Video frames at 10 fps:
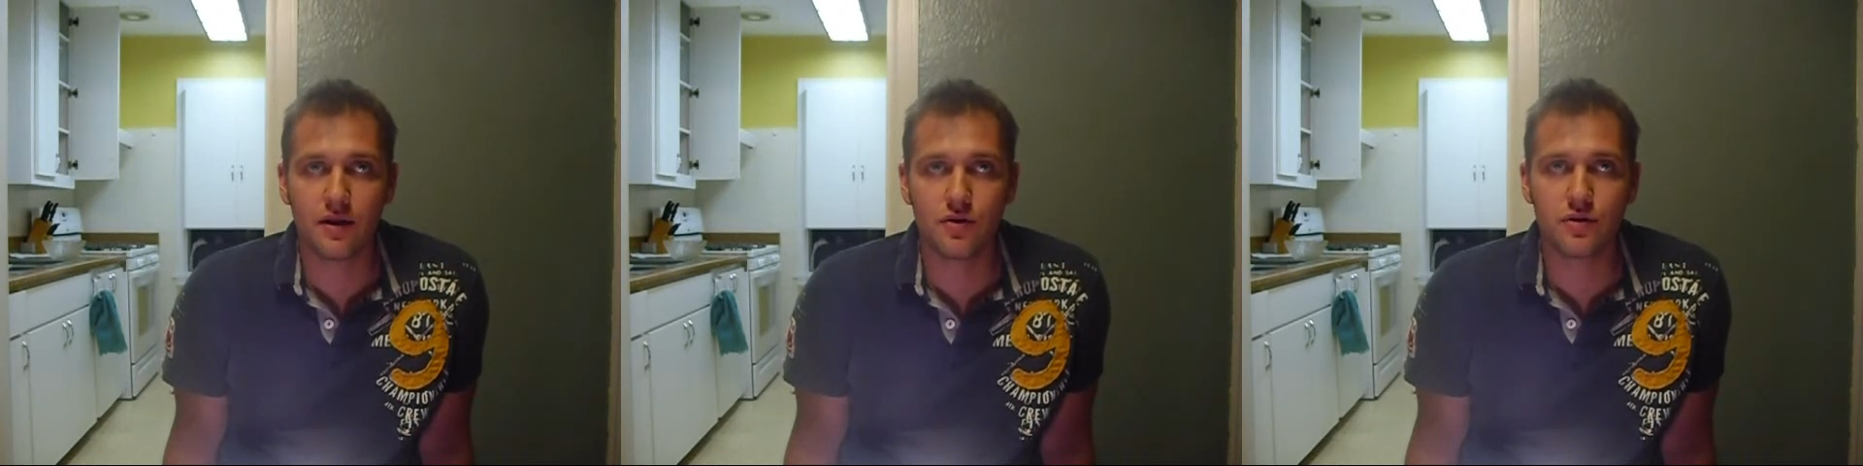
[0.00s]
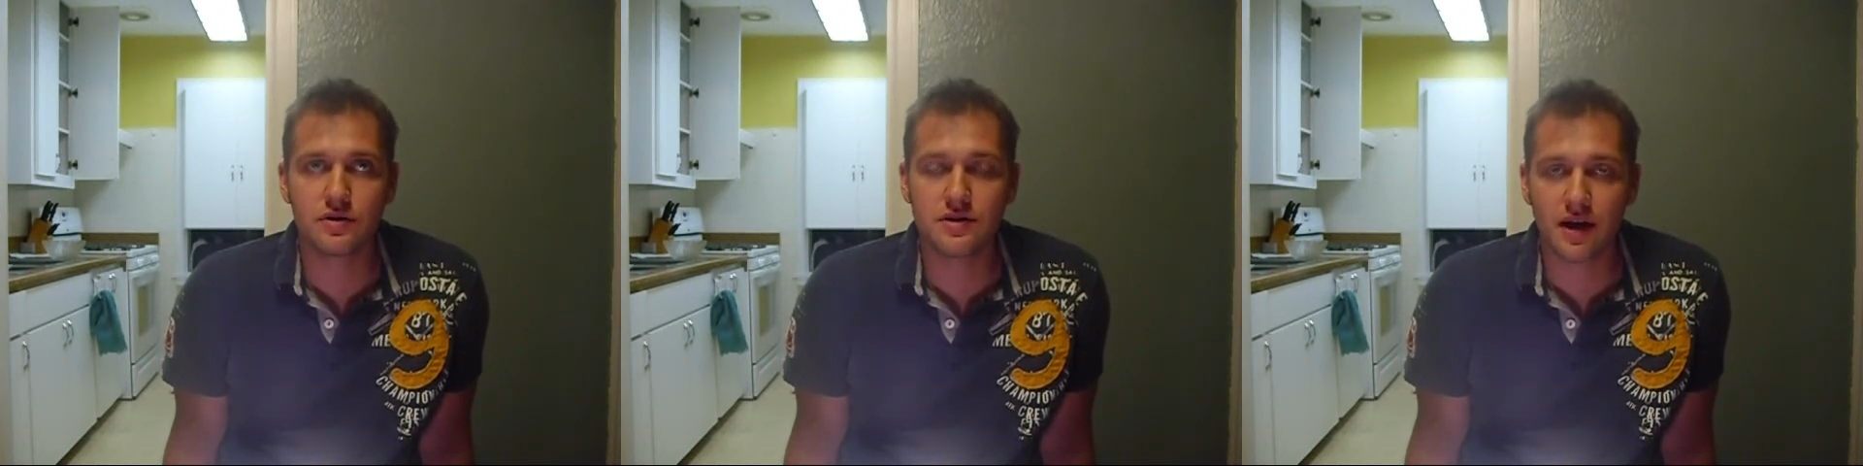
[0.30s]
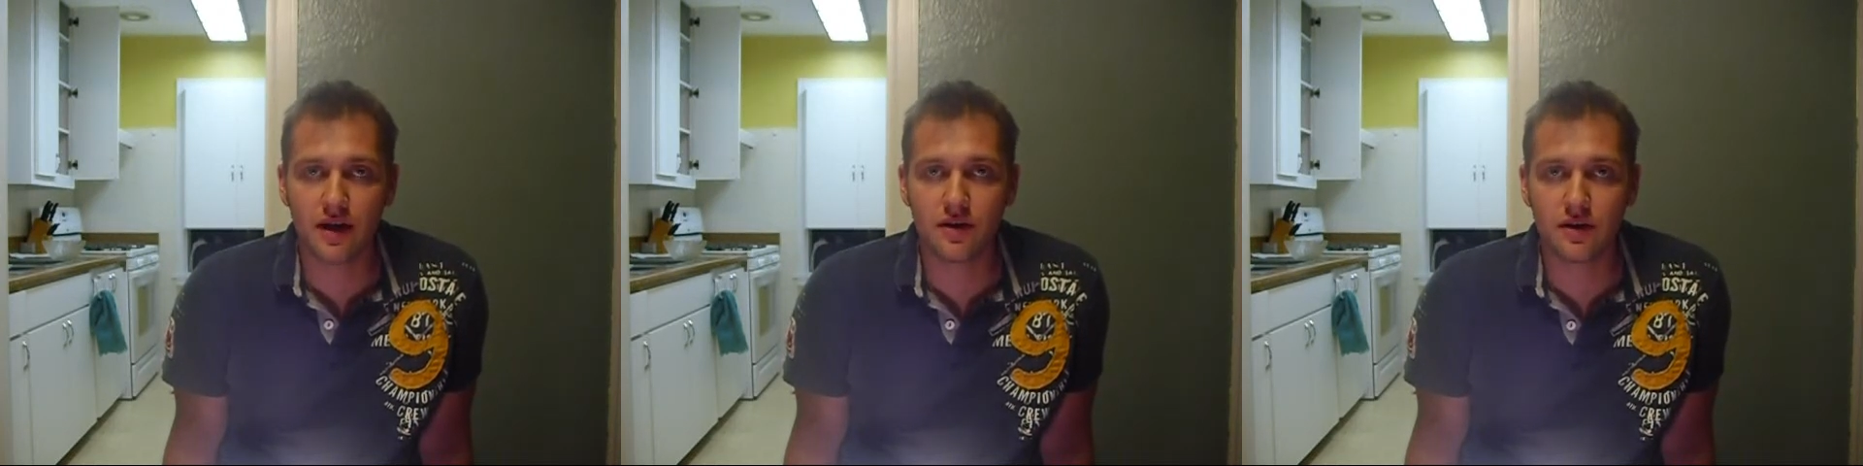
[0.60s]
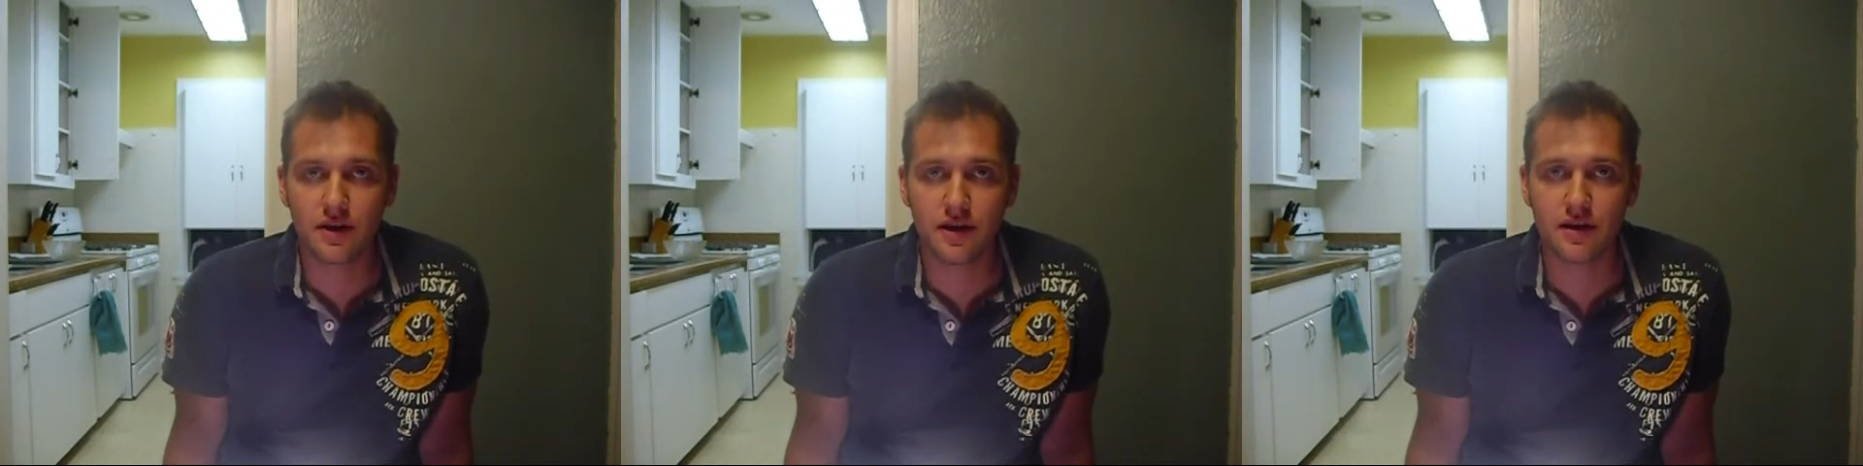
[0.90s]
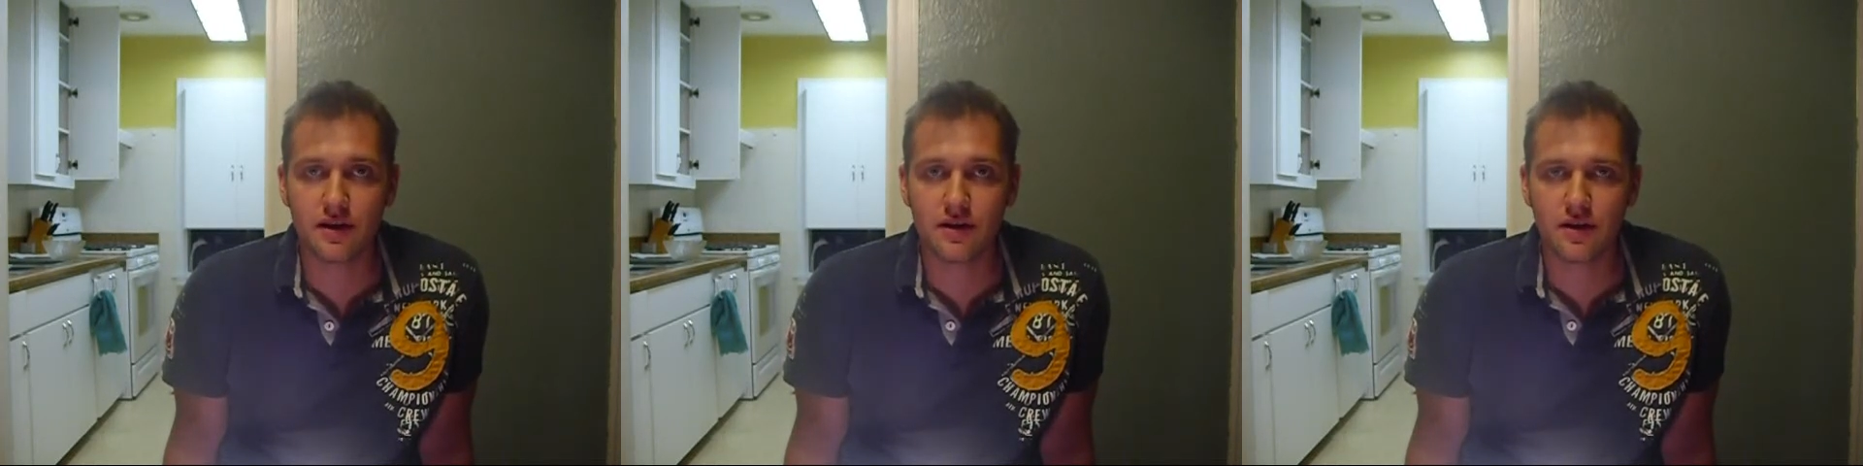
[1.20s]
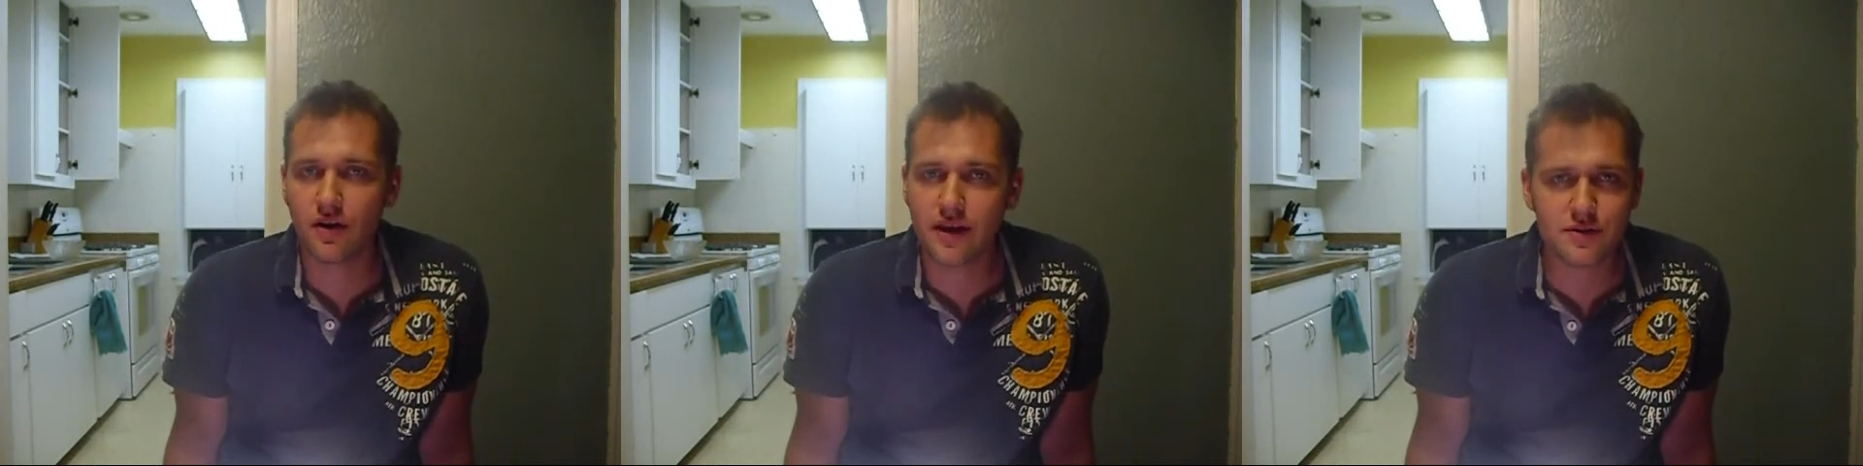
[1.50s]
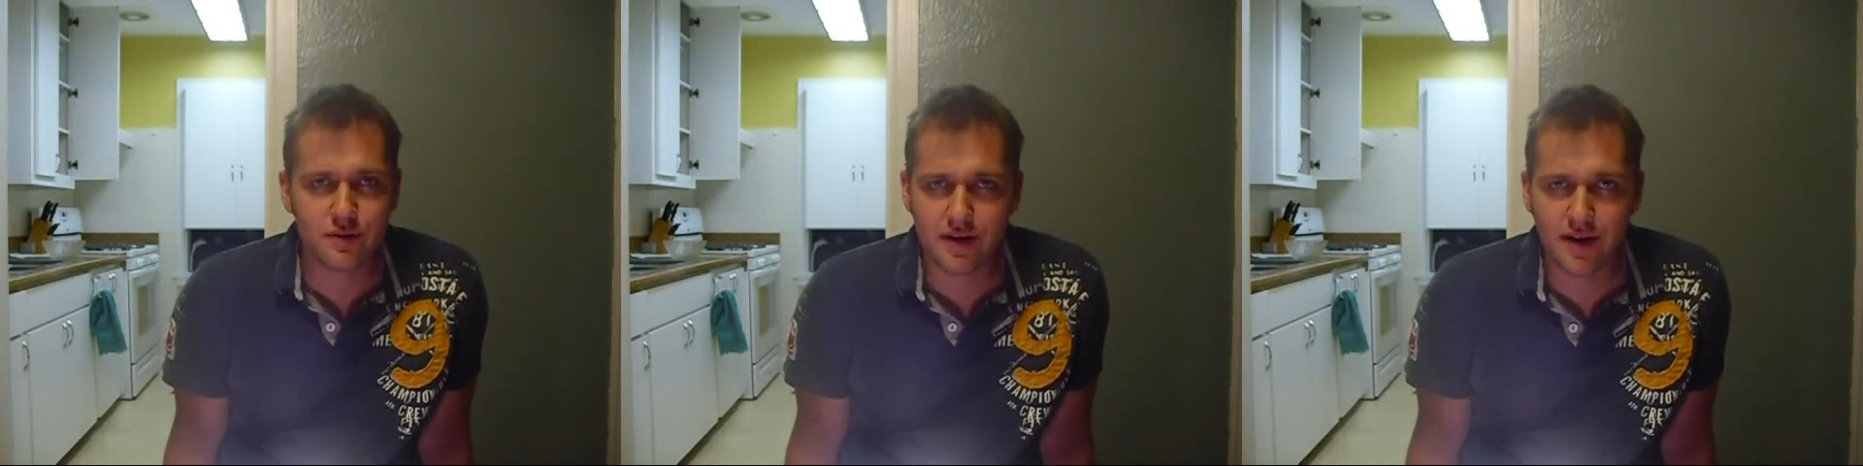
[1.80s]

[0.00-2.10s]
you would cycle it, or that's